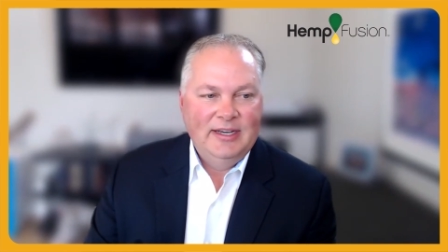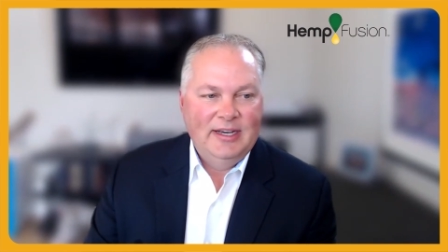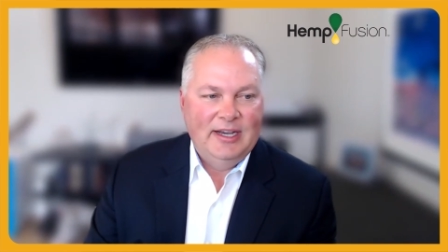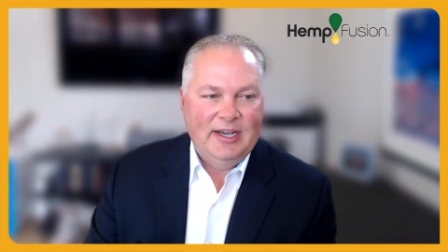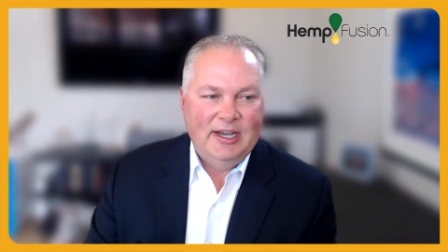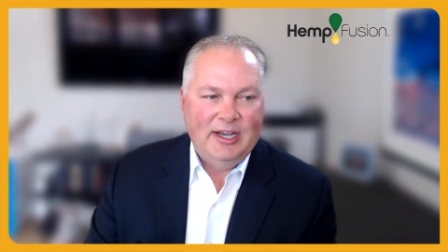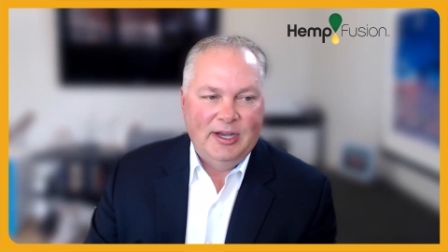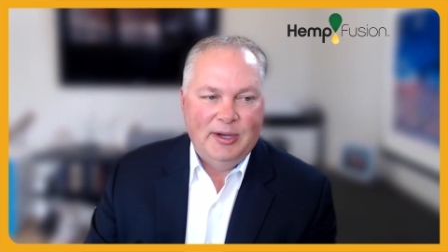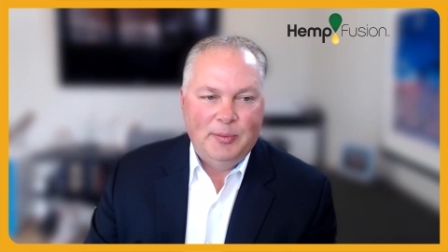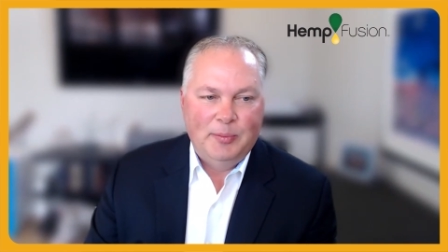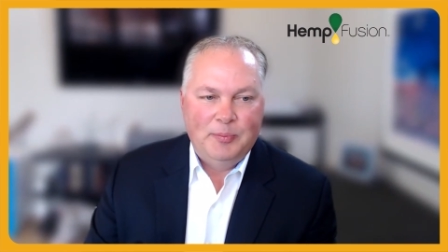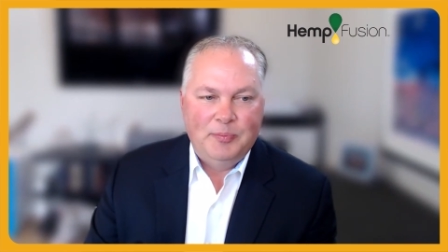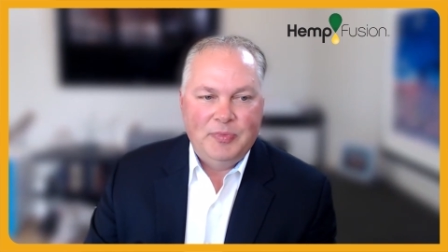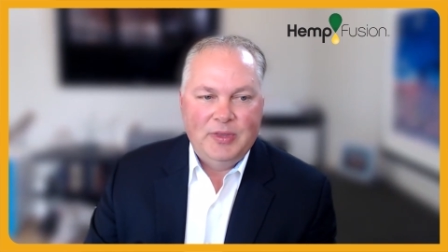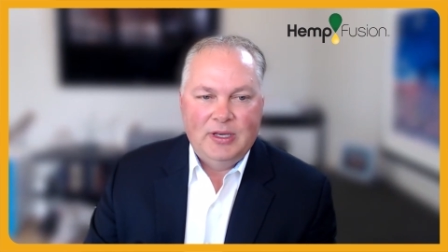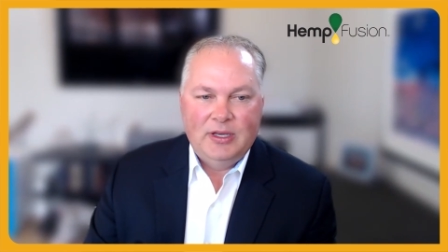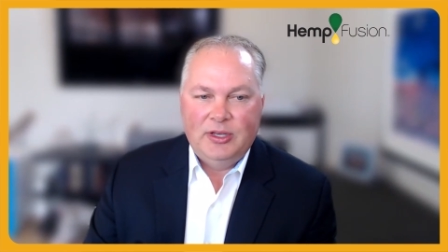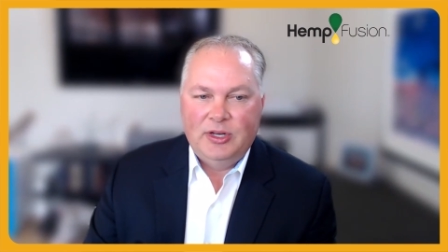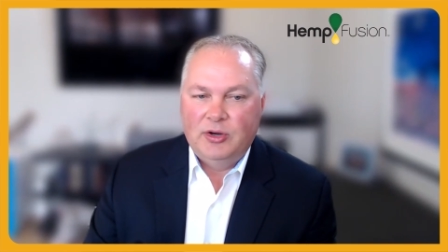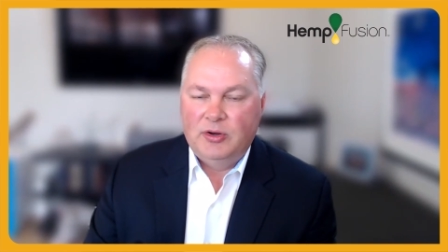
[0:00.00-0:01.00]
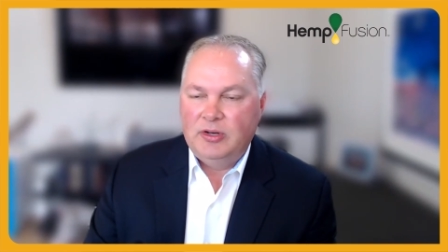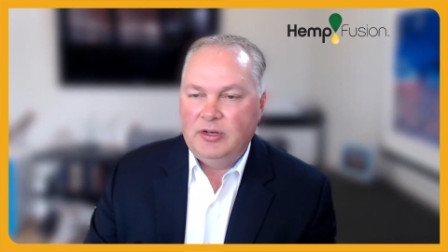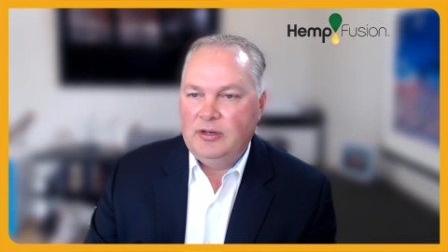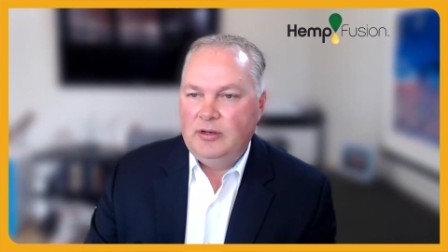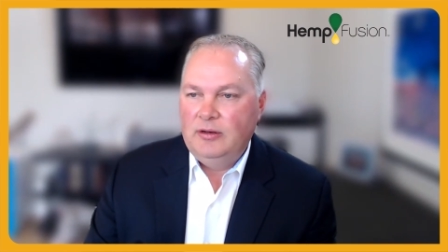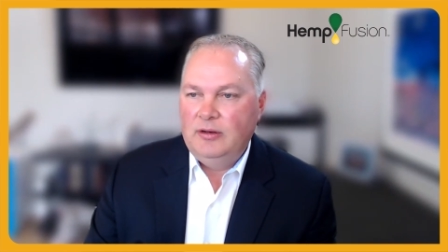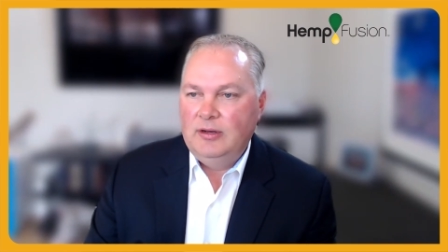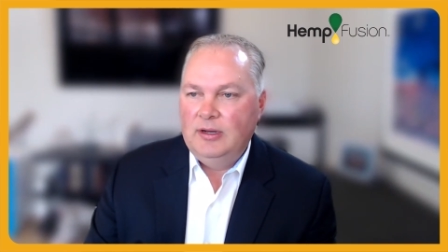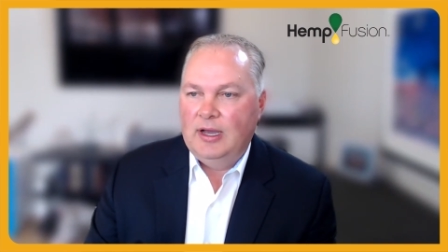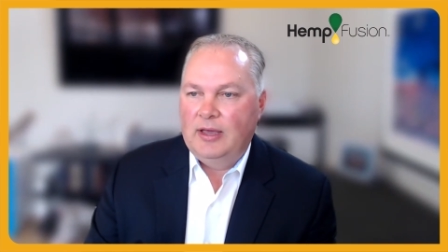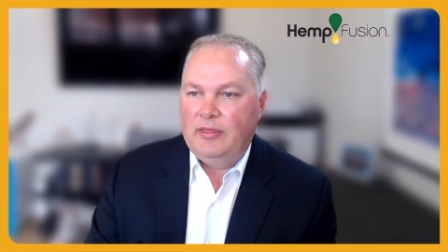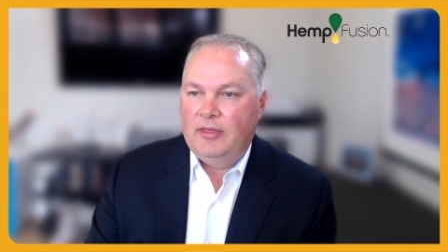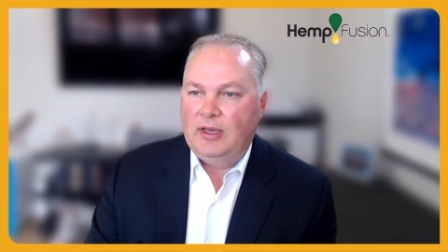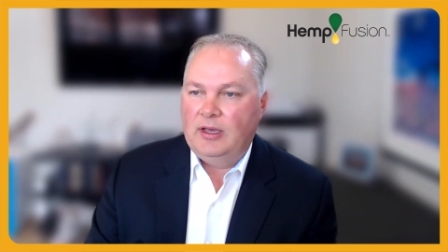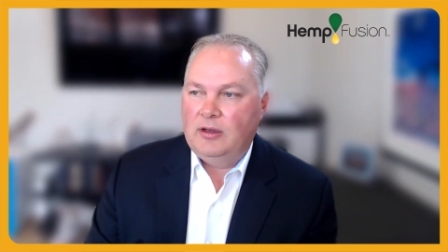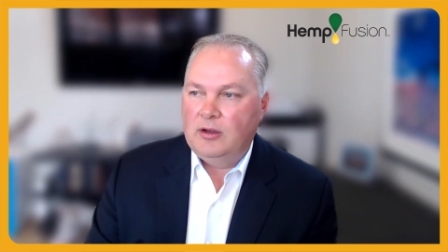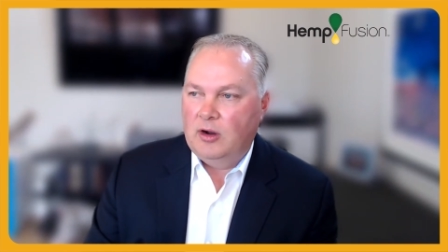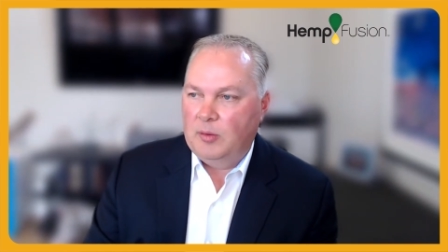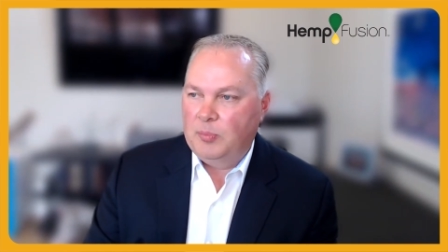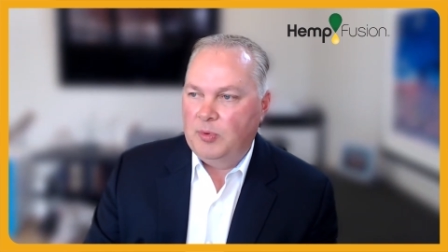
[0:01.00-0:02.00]
Um, you know, I
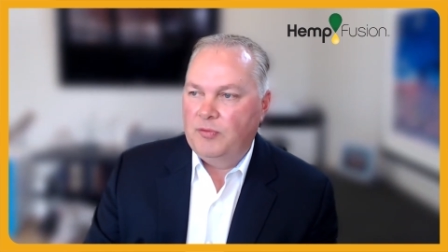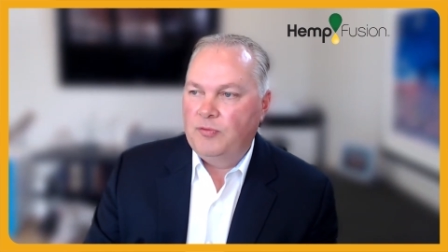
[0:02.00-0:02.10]
think our